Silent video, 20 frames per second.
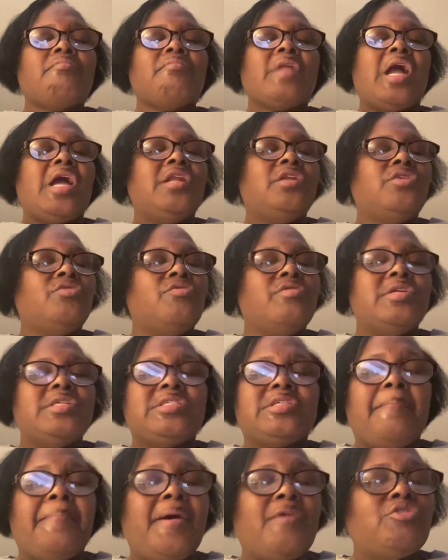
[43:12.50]
And Lord, it's
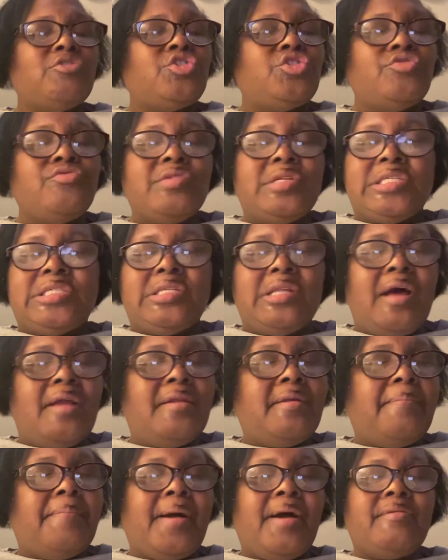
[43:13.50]
about you. It is not
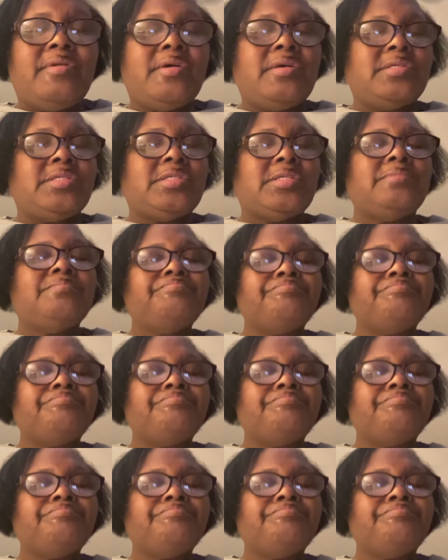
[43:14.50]
about us.